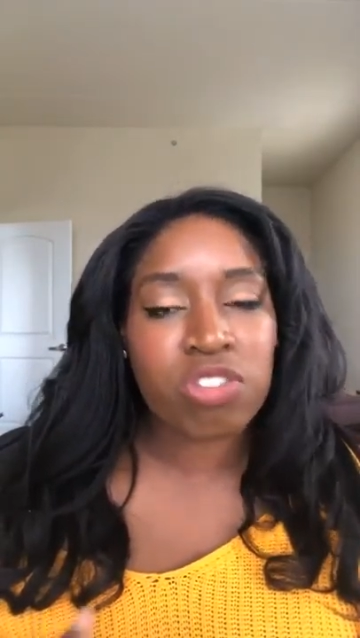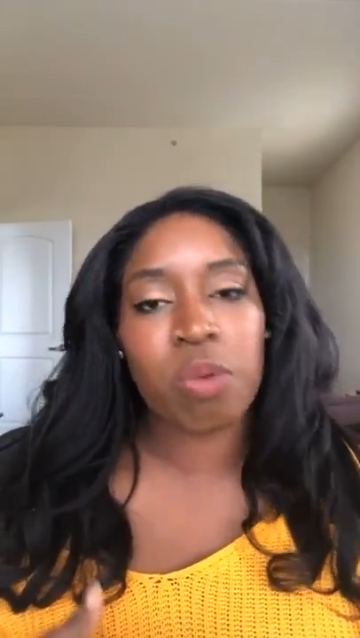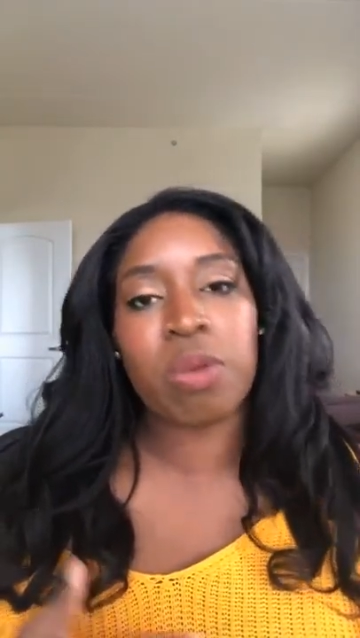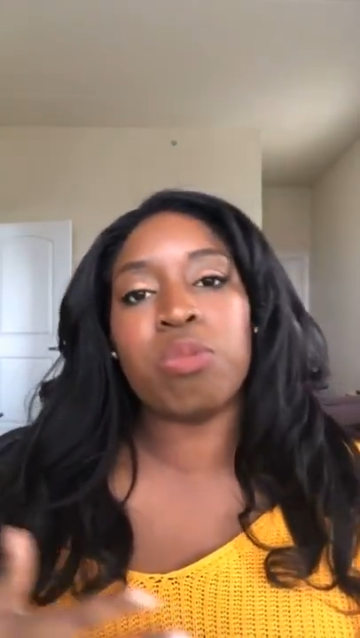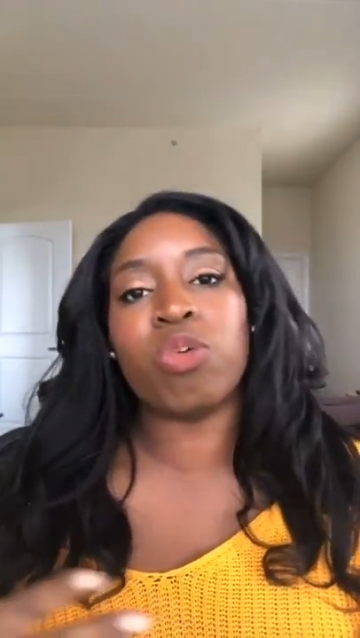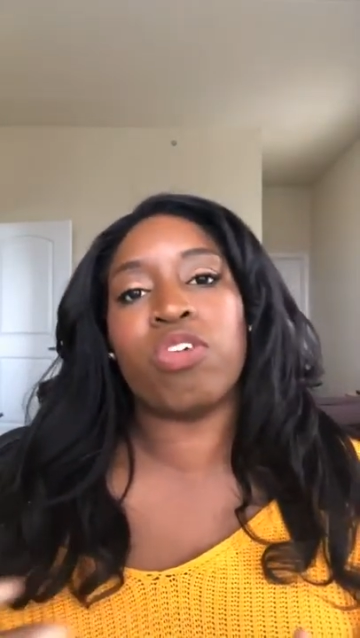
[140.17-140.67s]

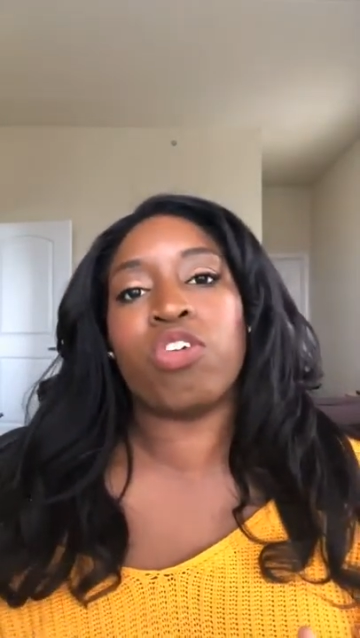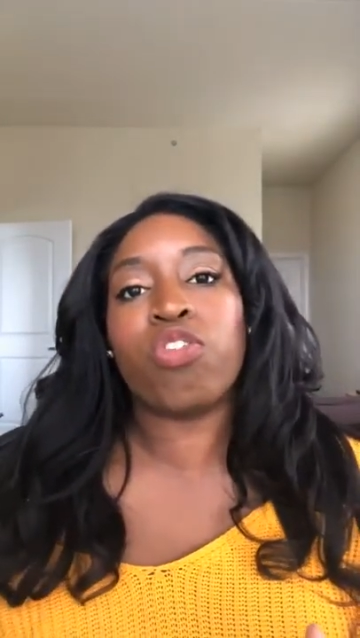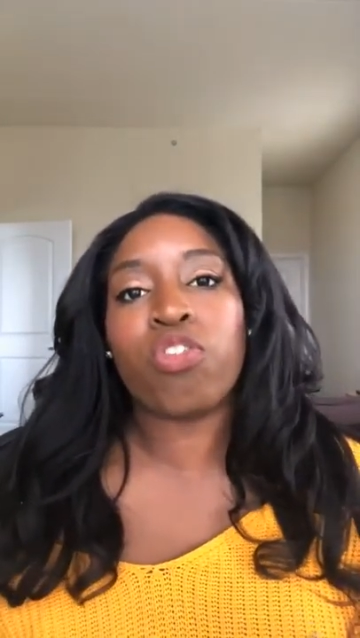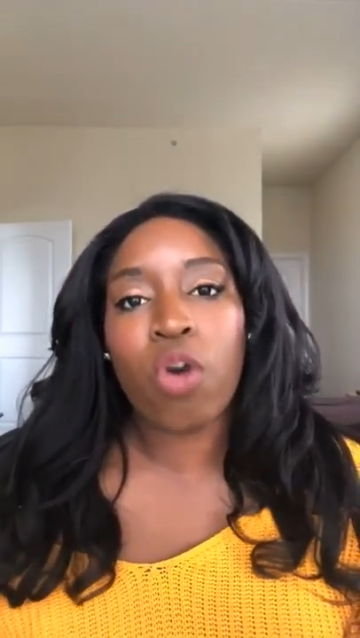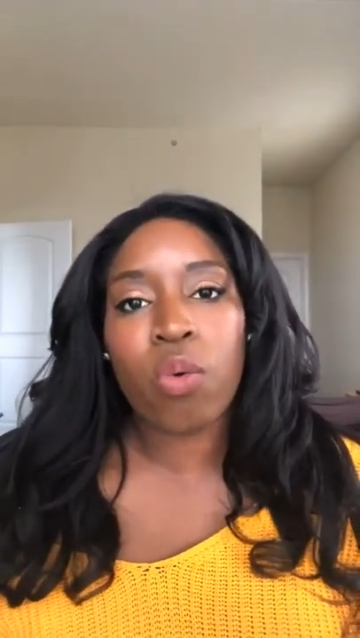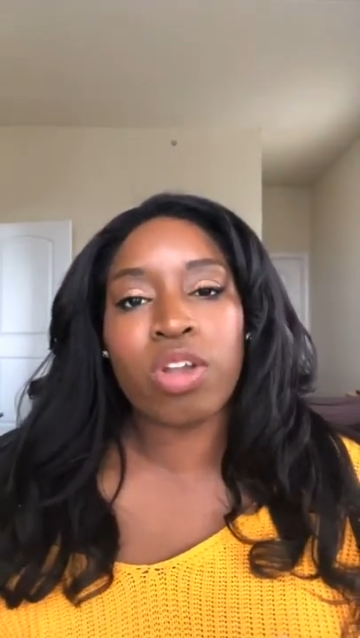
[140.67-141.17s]
So moving
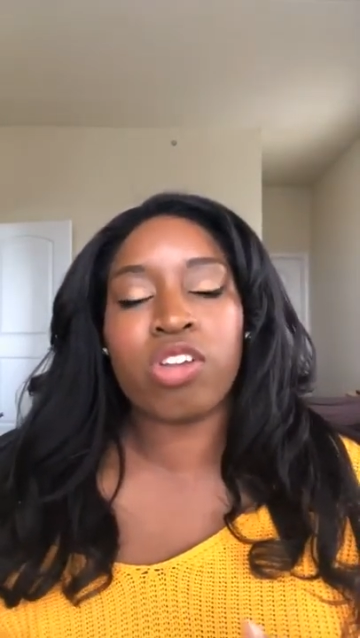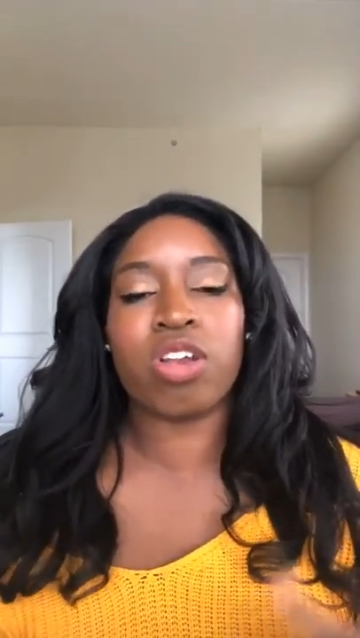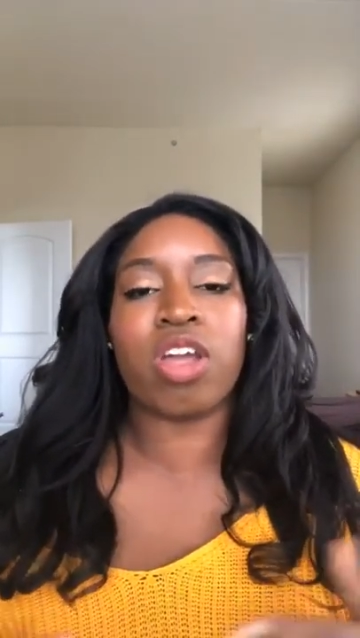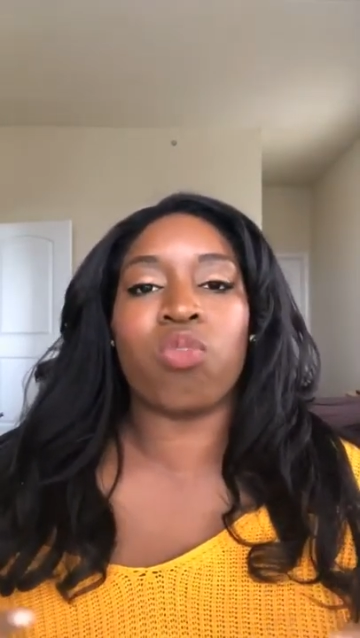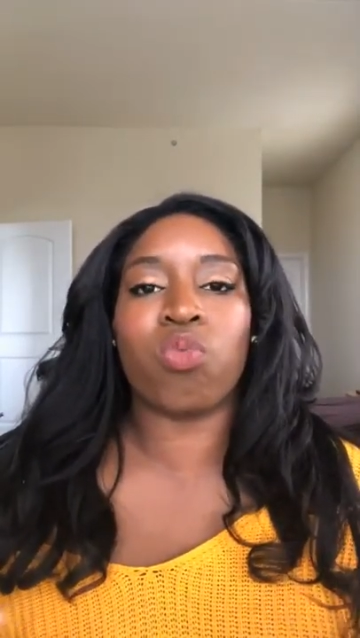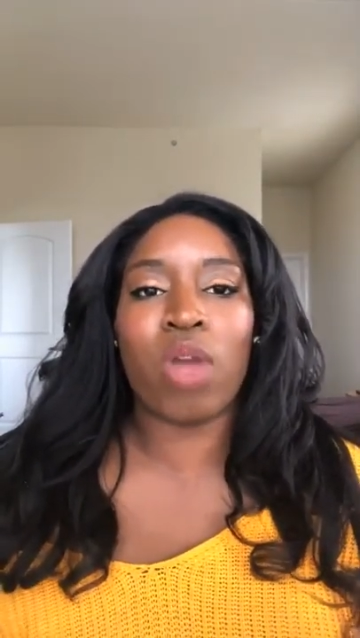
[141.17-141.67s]
forward, you're
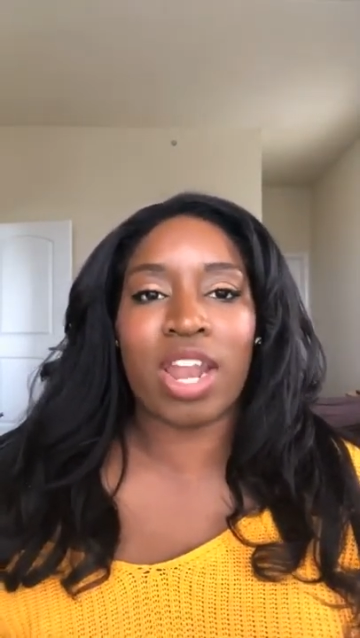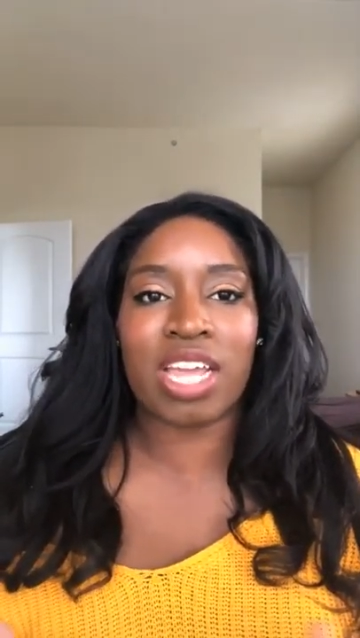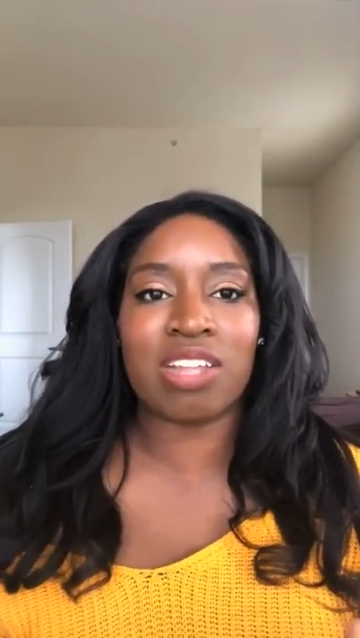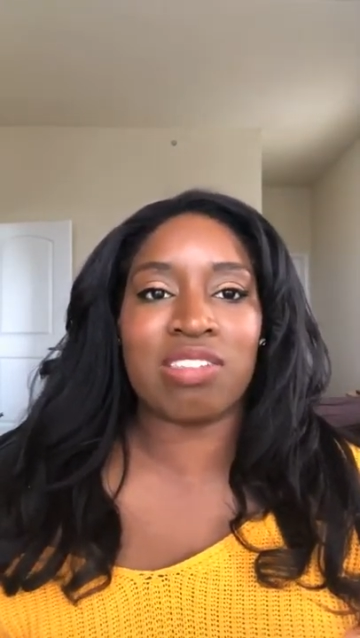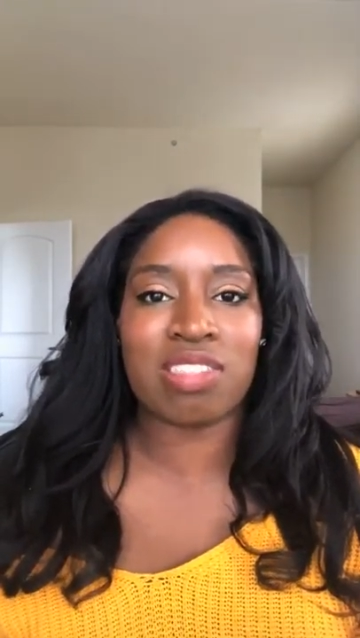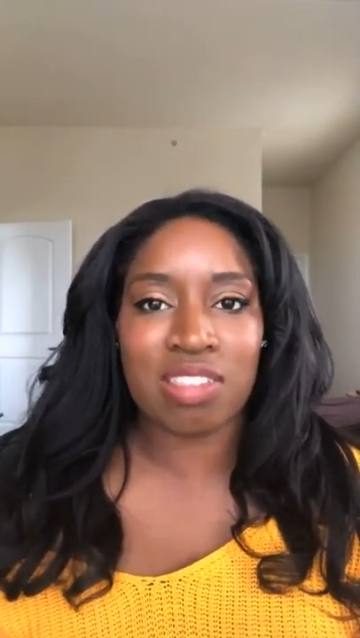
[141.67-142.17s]
not
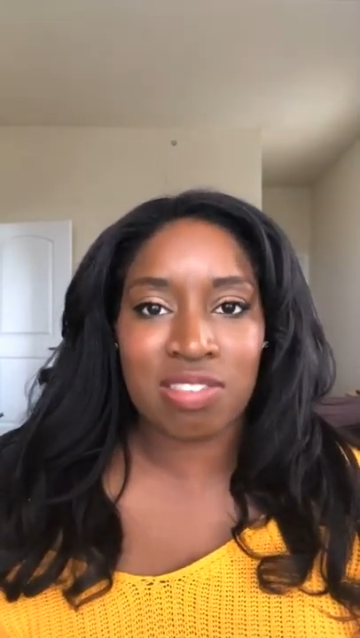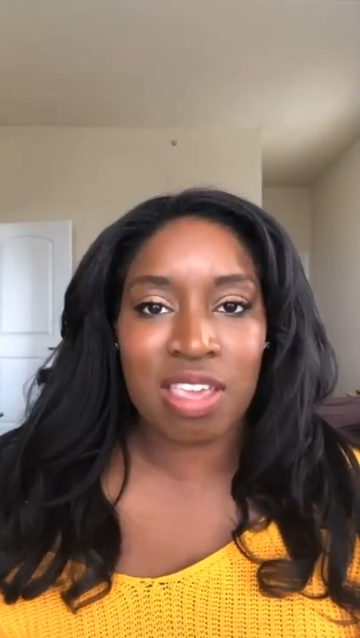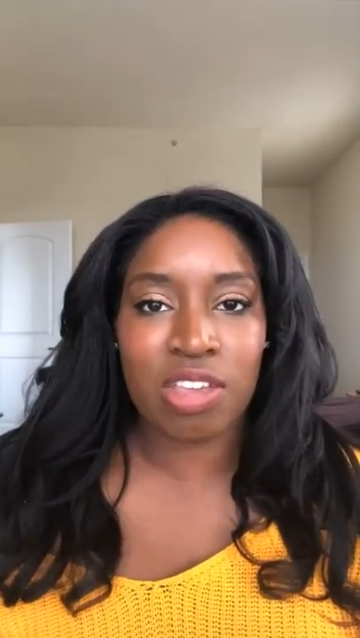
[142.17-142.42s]
running into this